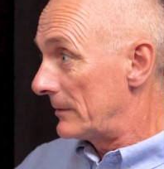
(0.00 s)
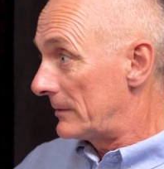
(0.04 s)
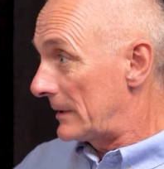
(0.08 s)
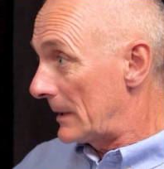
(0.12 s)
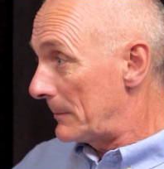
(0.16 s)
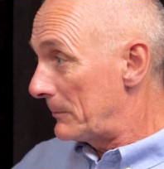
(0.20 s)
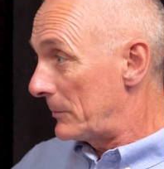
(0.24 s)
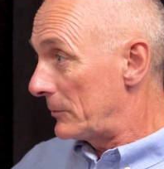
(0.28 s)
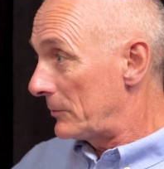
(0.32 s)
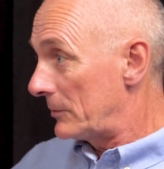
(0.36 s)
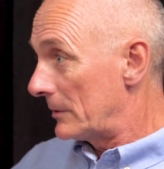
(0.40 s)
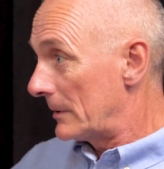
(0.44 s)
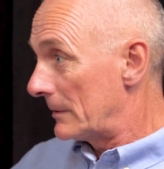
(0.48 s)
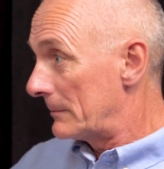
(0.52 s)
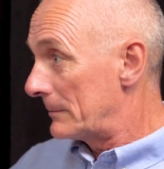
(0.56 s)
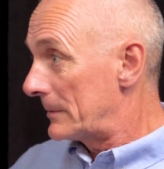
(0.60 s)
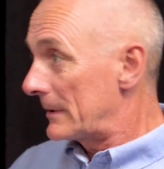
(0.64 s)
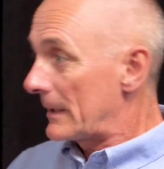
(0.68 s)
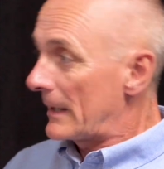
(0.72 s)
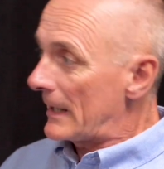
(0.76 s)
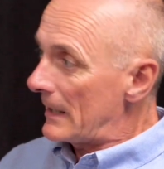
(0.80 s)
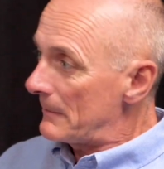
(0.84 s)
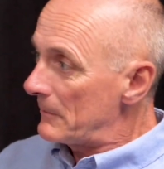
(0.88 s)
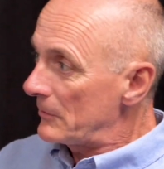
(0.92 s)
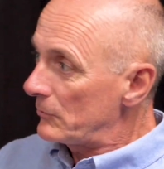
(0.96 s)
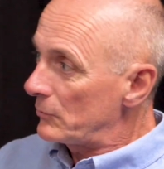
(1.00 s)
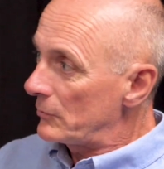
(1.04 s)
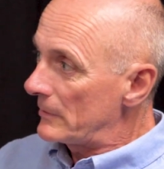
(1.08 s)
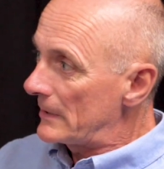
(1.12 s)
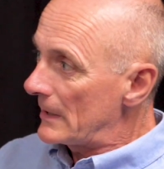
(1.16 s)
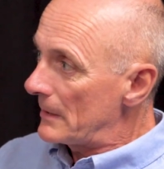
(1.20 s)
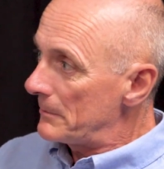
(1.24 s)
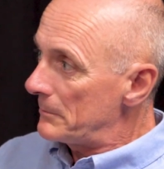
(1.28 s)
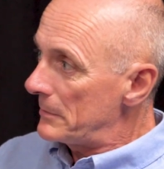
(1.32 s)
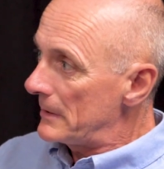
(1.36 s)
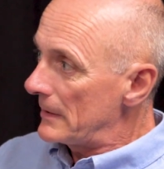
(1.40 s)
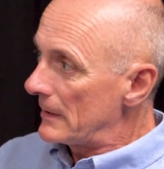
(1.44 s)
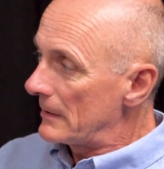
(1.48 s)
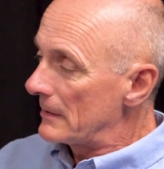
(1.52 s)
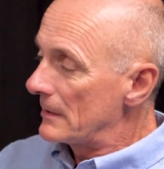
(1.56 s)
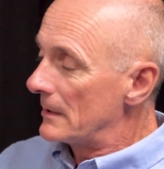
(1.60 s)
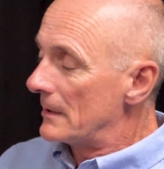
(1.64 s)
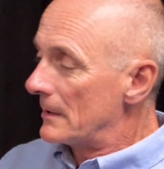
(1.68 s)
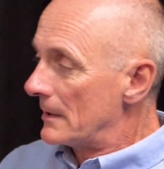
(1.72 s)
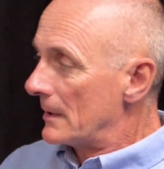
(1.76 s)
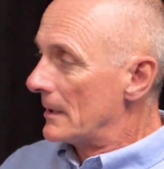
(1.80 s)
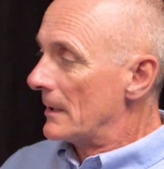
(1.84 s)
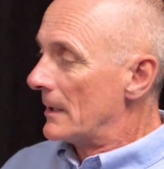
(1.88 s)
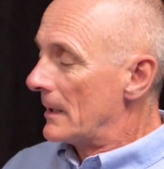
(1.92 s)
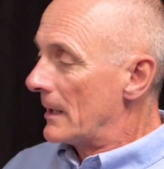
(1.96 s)
in temperature. But how much would that be?
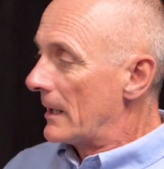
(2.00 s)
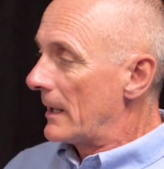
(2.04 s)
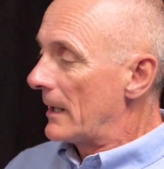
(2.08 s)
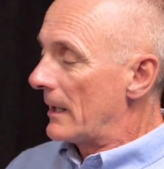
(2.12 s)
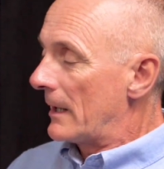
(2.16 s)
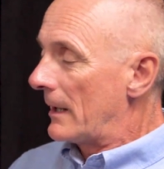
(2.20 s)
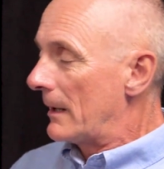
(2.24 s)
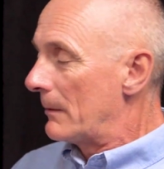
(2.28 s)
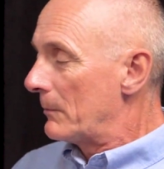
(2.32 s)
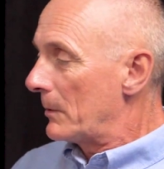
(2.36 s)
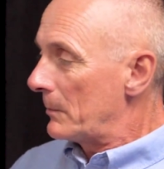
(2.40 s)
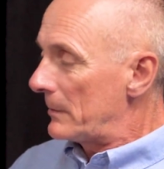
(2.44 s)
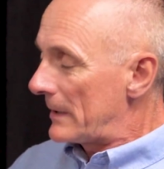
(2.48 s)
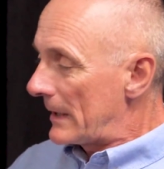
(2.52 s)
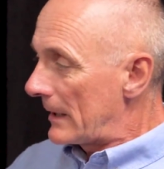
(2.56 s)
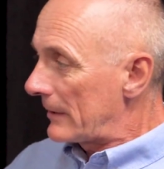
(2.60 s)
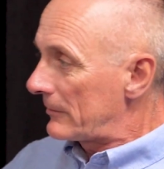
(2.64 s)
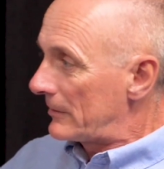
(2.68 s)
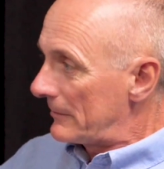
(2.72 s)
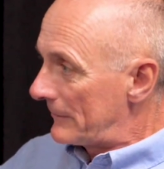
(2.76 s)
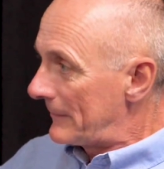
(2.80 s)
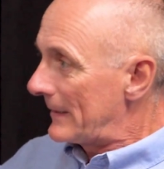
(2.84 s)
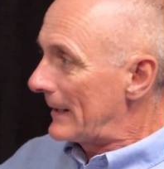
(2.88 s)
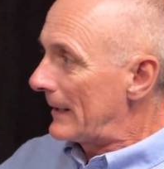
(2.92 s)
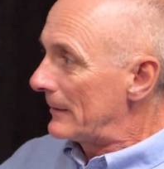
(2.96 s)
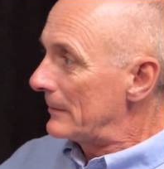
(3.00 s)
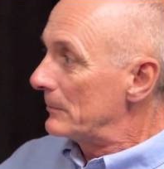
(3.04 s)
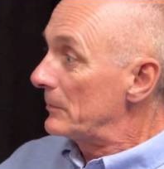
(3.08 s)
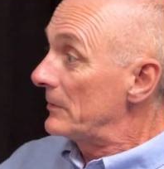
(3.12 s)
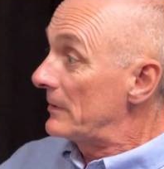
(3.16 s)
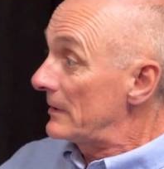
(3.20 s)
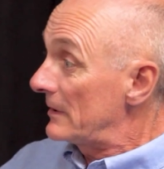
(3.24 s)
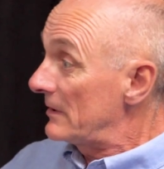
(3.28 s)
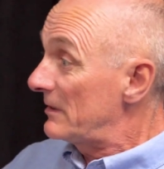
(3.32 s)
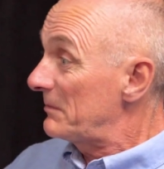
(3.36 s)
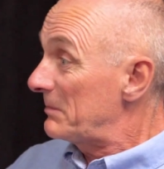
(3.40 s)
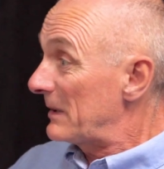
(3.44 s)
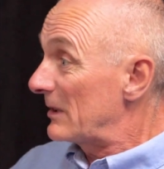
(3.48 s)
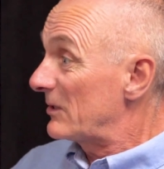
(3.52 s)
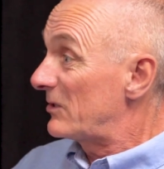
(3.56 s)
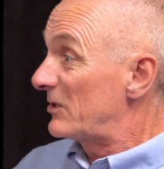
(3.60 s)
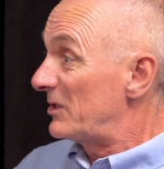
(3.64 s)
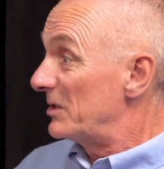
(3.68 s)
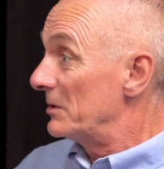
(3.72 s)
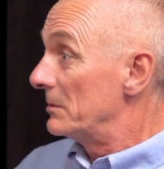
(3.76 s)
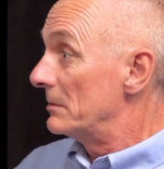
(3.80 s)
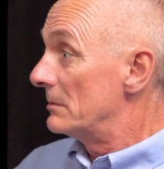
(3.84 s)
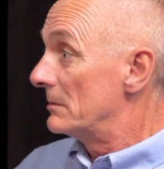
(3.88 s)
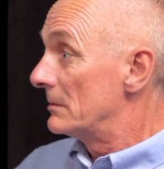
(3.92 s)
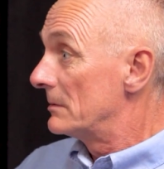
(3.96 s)
And what we actually found was it's about
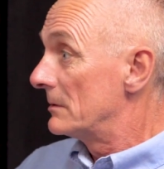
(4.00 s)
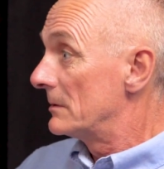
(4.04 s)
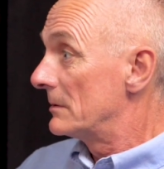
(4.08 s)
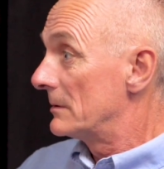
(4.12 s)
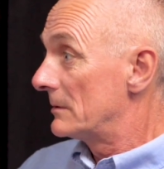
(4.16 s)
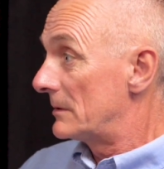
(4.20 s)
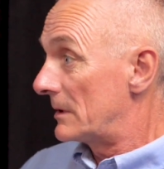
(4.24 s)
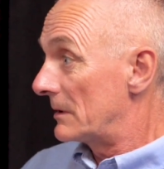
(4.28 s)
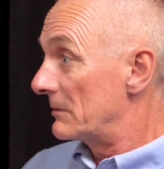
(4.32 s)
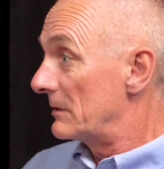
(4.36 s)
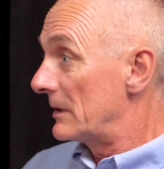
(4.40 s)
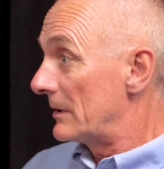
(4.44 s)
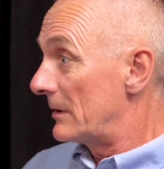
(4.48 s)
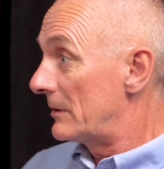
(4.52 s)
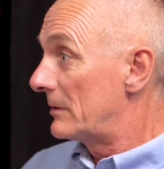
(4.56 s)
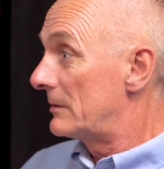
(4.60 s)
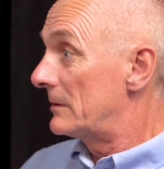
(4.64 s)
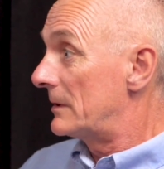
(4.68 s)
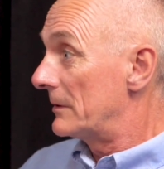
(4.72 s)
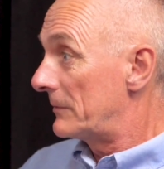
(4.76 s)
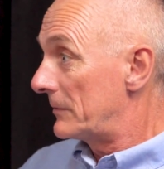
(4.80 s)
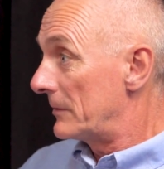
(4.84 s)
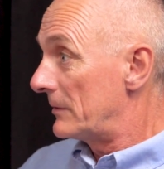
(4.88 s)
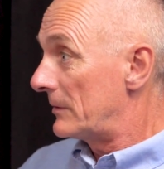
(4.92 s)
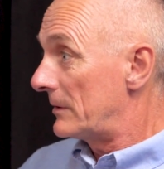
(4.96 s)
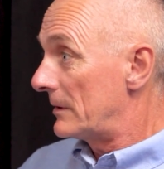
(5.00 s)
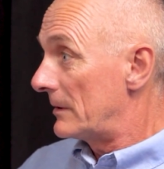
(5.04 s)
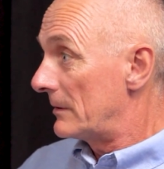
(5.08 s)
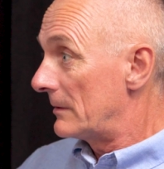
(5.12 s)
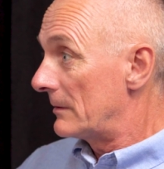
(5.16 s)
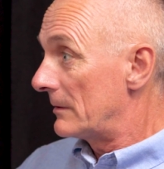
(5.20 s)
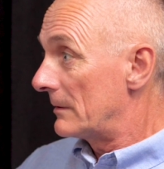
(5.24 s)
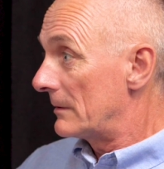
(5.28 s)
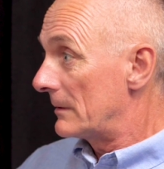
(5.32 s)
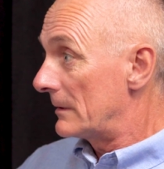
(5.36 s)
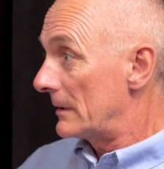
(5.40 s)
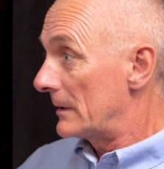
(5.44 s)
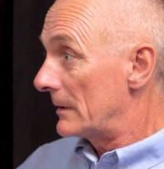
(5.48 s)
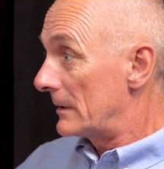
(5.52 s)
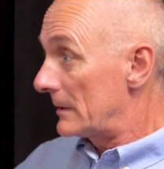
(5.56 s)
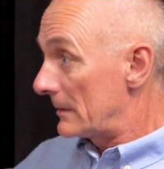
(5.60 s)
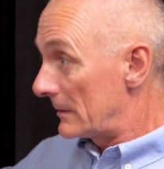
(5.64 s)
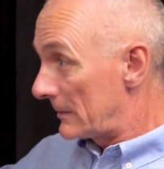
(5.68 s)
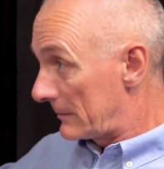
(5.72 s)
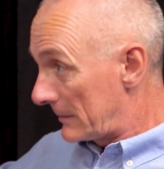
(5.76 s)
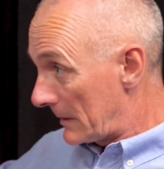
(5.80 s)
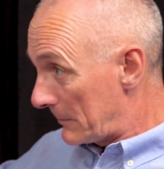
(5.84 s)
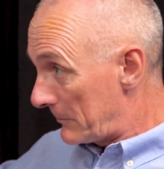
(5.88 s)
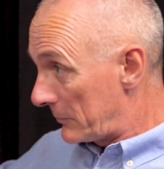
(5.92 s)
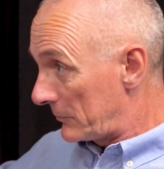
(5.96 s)
2 degrees difference in
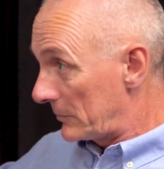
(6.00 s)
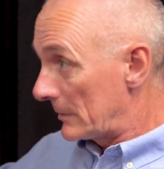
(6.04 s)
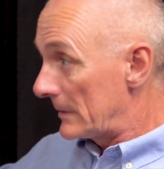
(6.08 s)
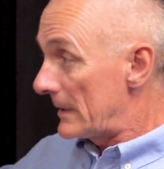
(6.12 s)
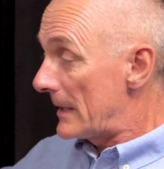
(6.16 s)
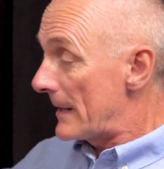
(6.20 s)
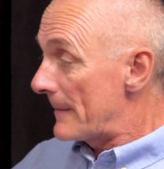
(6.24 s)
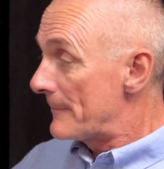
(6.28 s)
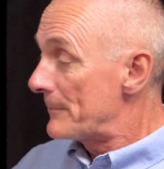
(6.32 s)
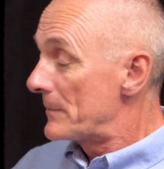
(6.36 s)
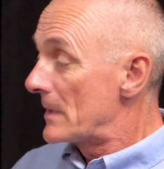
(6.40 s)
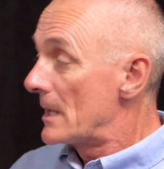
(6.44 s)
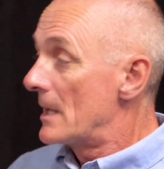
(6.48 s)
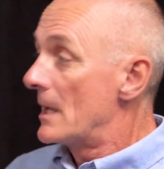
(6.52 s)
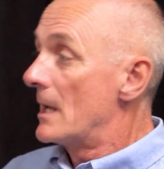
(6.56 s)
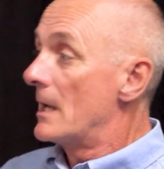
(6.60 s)
temperature. Yeah.